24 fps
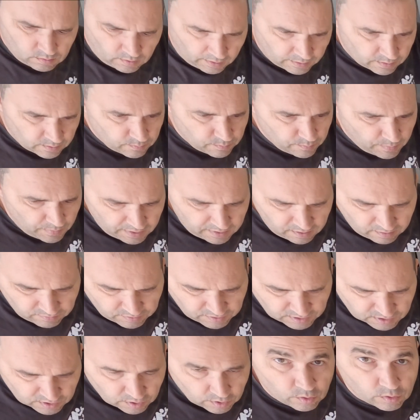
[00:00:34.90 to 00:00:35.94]
Right, many
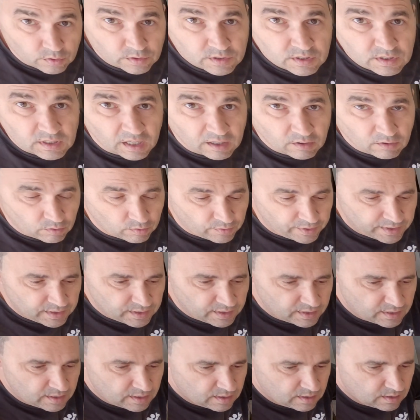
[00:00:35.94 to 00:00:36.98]
of these holes are
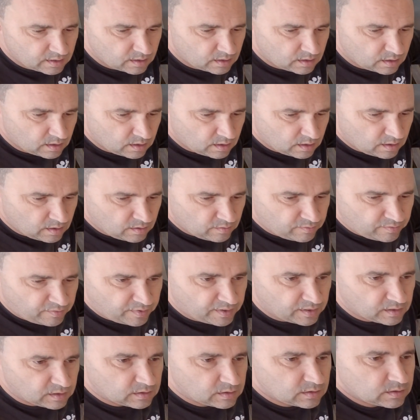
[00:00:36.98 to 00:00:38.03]
already
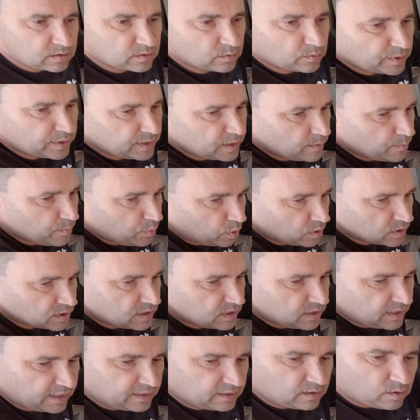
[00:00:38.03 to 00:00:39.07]
filled with the
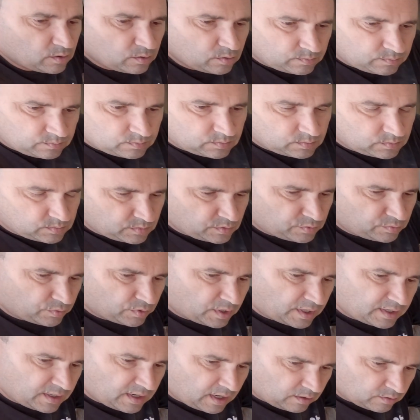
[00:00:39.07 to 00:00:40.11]
epoxy that
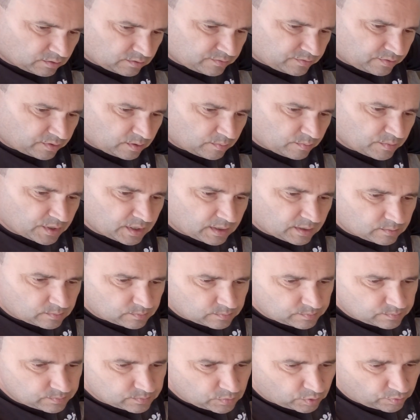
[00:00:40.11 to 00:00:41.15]
run out from
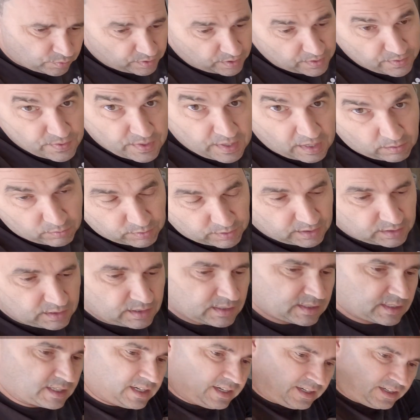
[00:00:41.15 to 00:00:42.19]
the, or run down in
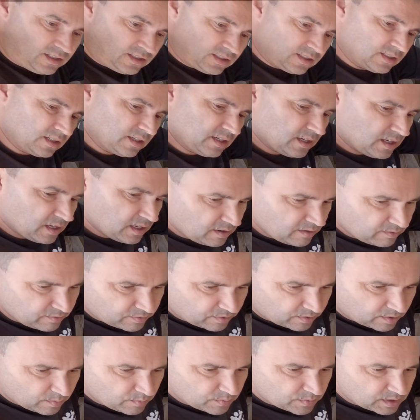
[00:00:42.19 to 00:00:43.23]
this case,
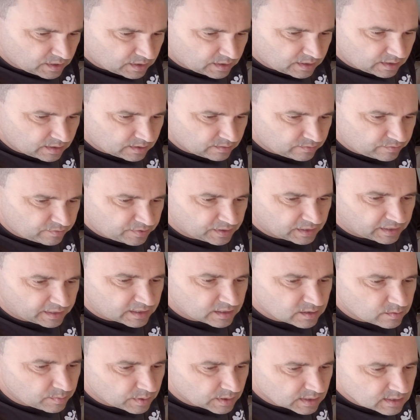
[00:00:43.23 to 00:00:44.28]
from the
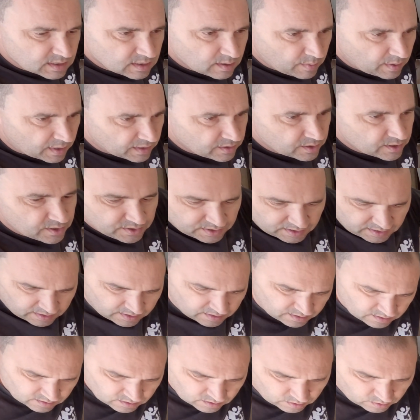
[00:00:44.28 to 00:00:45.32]
fillets, but some others
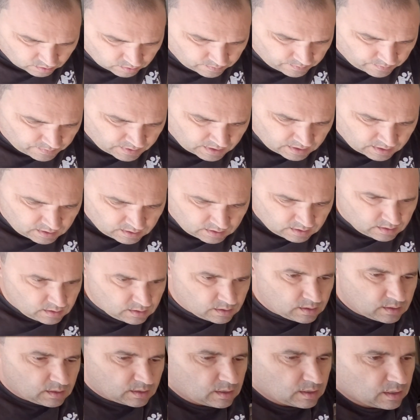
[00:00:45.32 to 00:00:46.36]
didn't. So
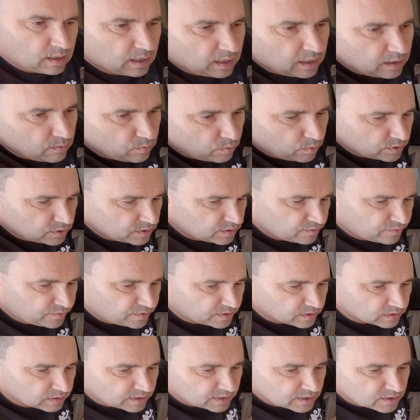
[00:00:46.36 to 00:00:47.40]
I want to
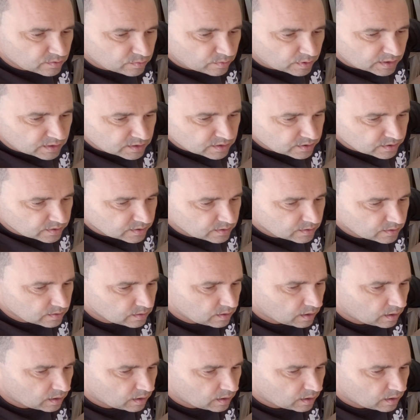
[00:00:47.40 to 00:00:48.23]
fill these ones.